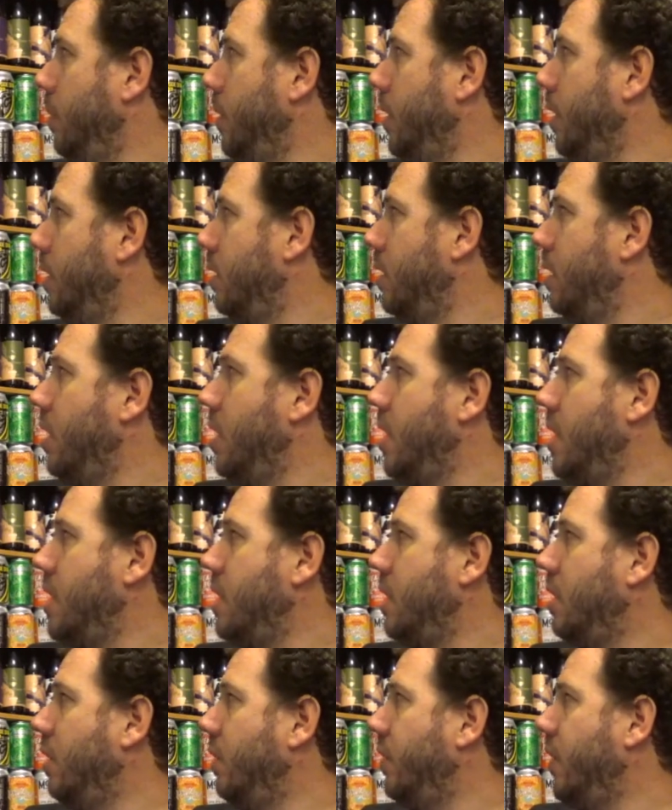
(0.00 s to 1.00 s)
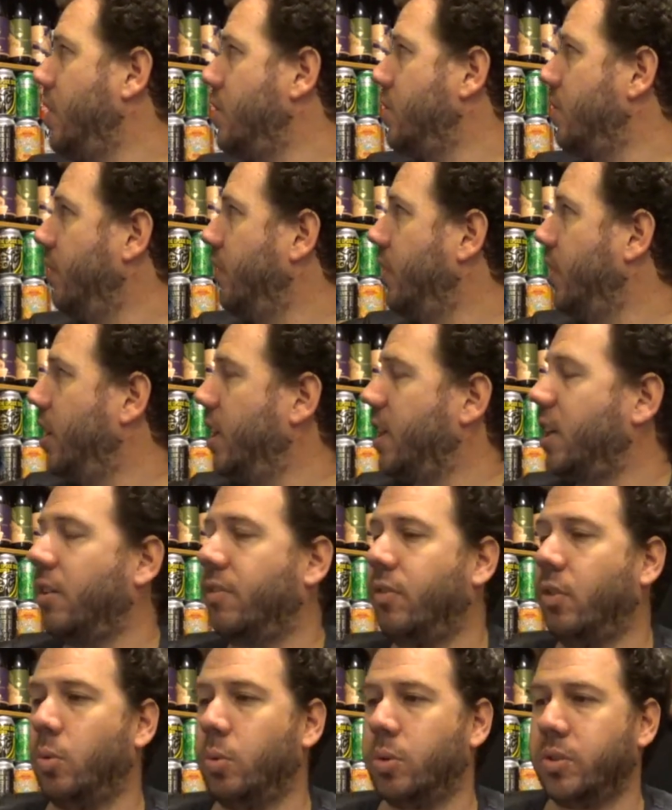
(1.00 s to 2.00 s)
mean, the version 13 I
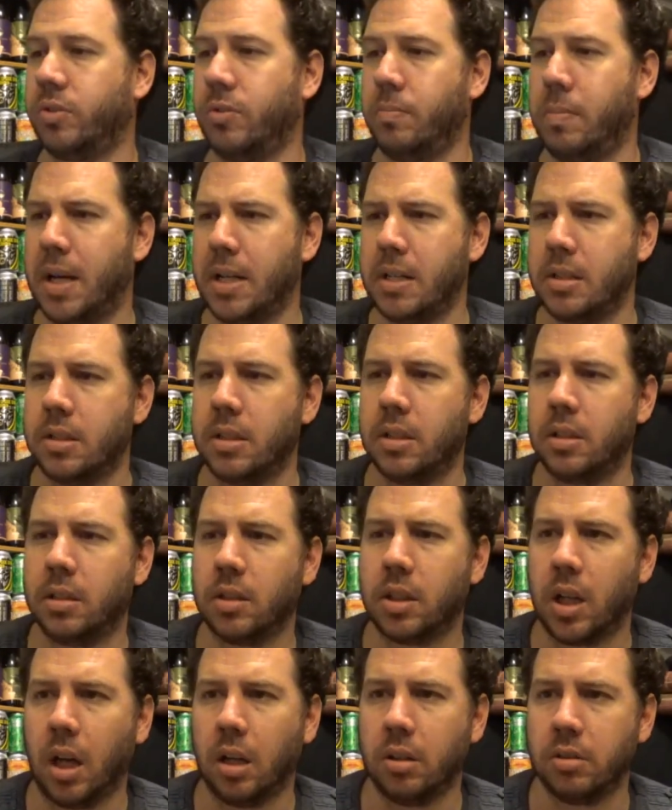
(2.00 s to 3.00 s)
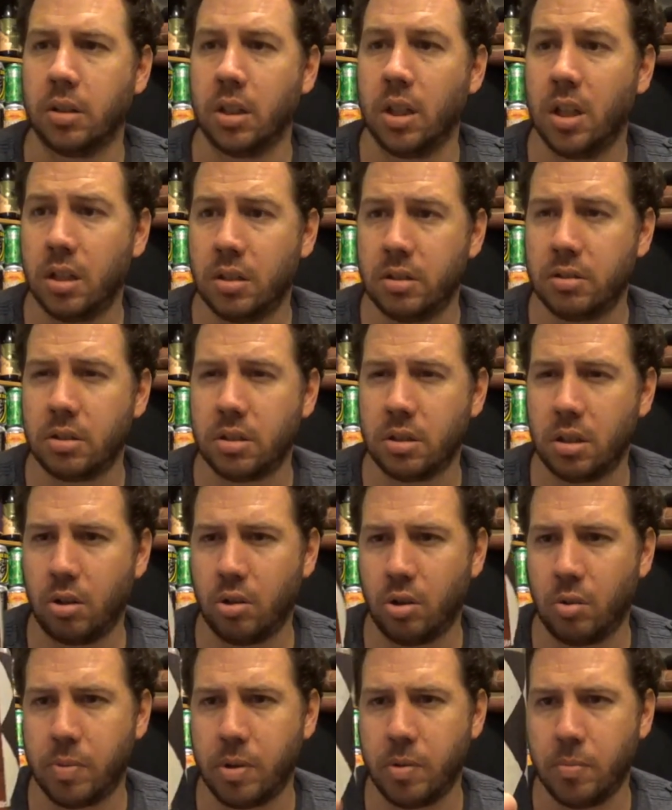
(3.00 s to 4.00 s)
thought was amazing colours. This is a
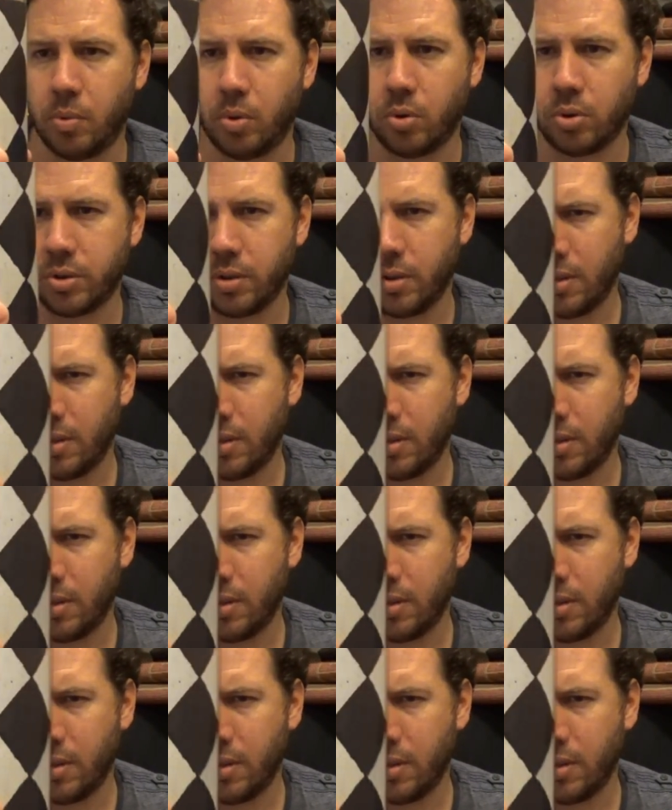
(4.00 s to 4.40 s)
little bit more